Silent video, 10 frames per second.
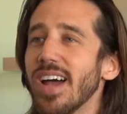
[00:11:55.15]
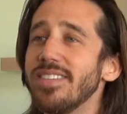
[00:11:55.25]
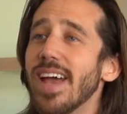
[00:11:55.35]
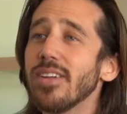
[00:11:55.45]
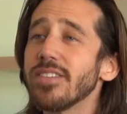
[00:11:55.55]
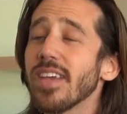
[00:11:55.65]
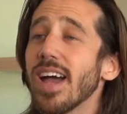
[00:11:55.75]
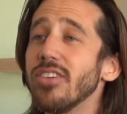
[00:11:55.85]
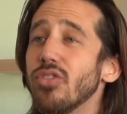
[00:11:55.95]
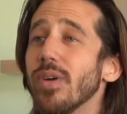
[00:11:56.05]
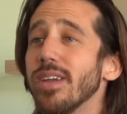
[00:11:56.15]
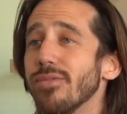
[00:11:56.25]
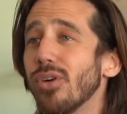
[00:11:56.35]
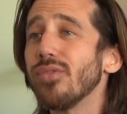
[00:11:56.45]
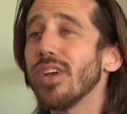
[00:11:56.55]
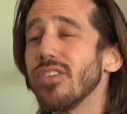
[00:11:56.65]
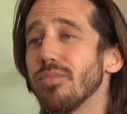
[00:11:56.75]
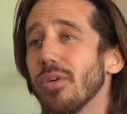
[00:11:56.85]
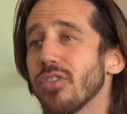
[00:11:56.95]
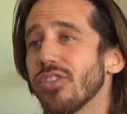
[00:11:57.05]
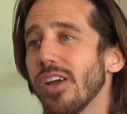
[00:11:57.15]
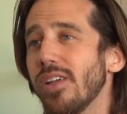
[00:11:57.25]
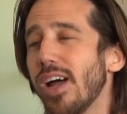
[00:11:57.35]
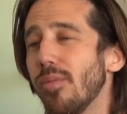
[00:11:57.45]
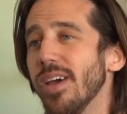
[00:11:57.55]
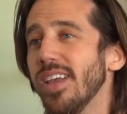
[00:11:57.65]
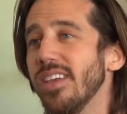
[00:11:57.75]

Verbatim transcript: A downside to a full-face motorcycle helmet